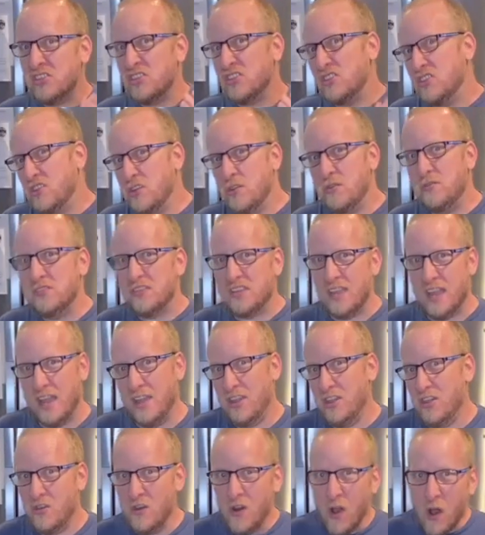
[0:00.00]
Tuesday.
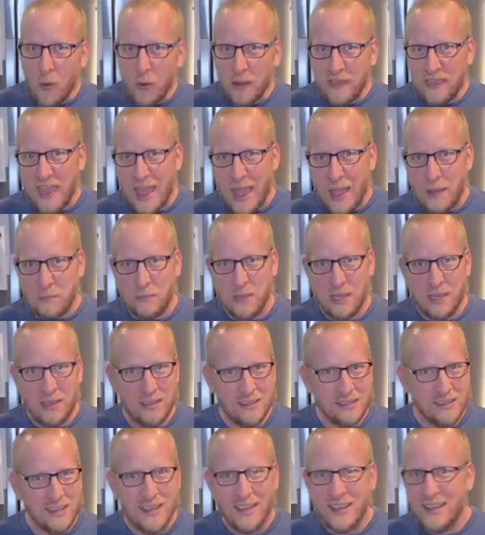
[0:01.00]
You know what that
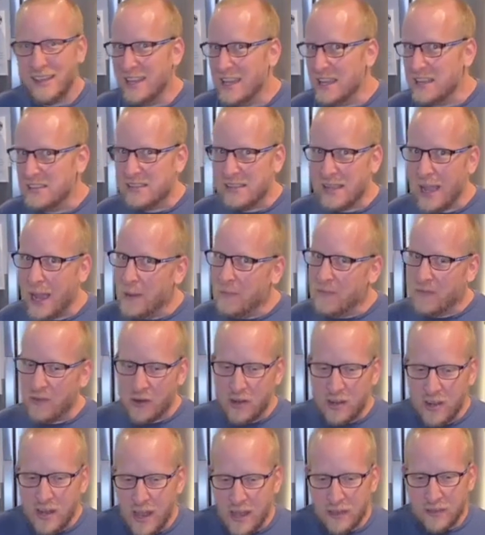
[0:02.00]
means. It's time for
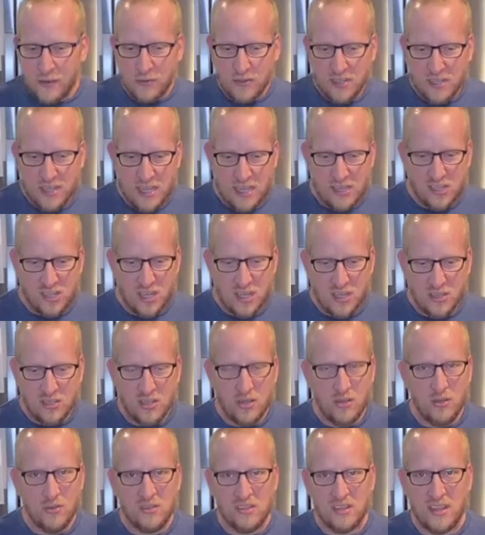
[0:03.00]
another Teaching
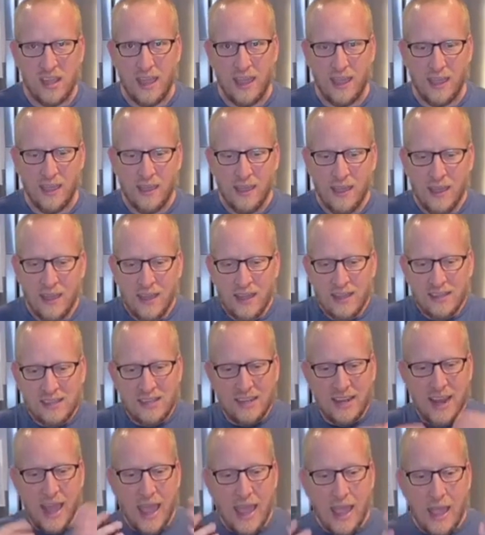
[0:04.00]
Tuesday.
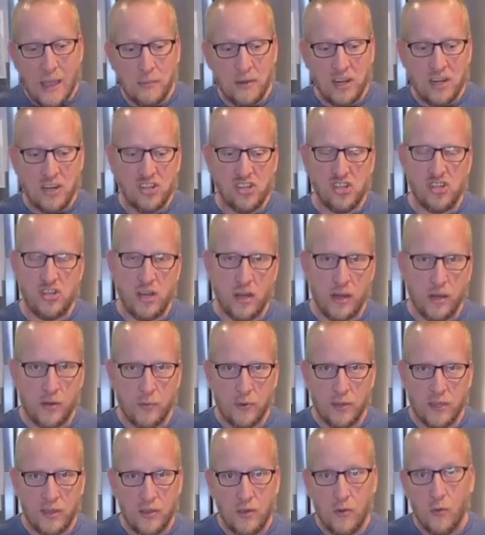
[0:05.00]
Today I'm going to share
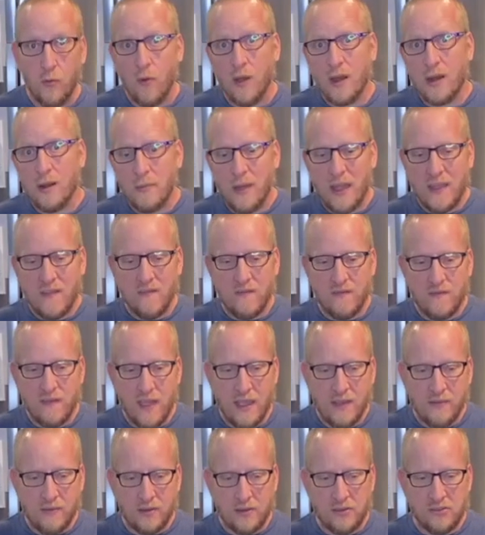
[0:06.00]
with you one of my
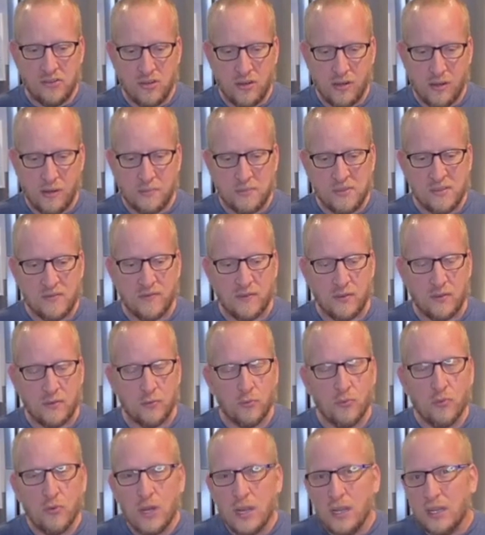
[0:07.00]
favorite tips for
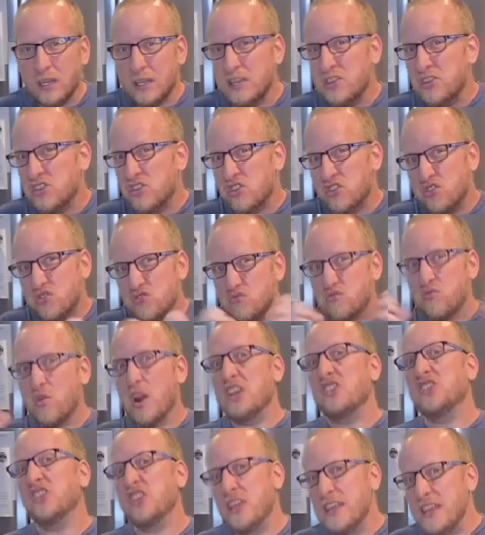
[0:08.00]
really
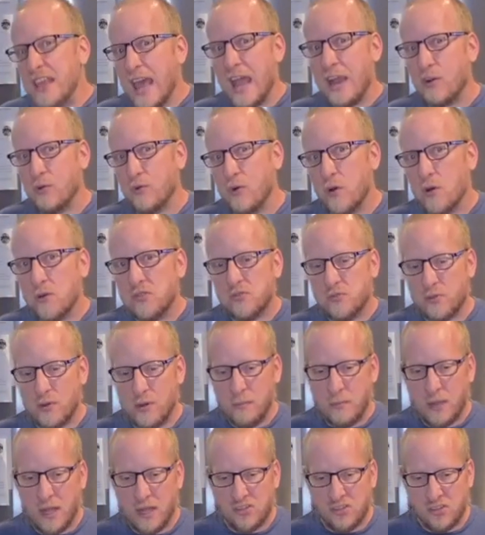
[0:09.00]
stretching that grocery
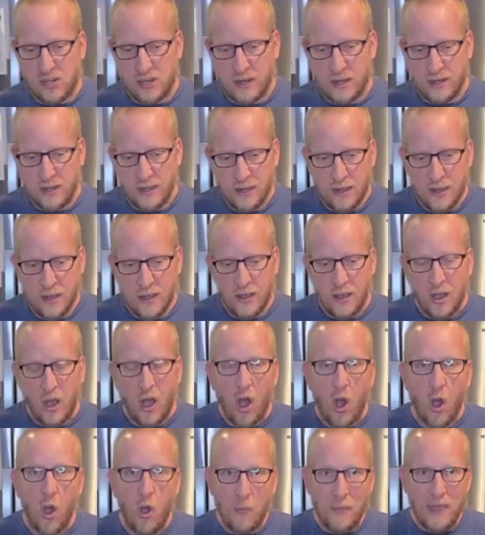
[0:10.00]
budget.
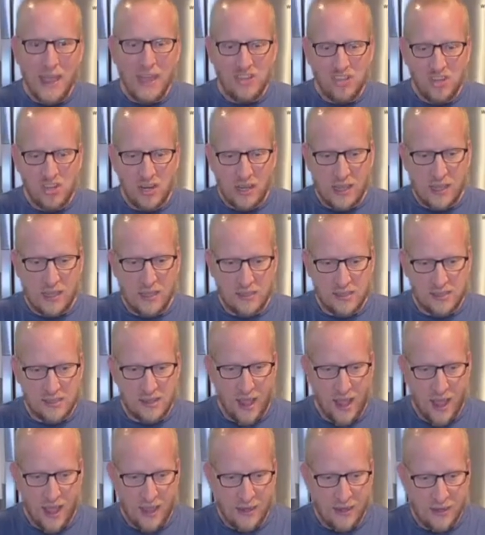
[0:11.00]
Homemade chicken
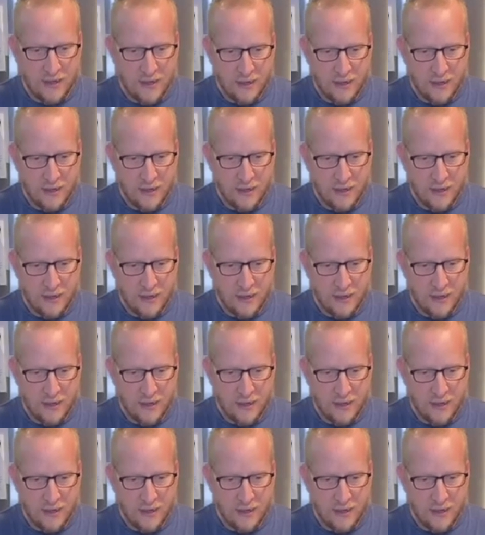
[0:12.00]
stock.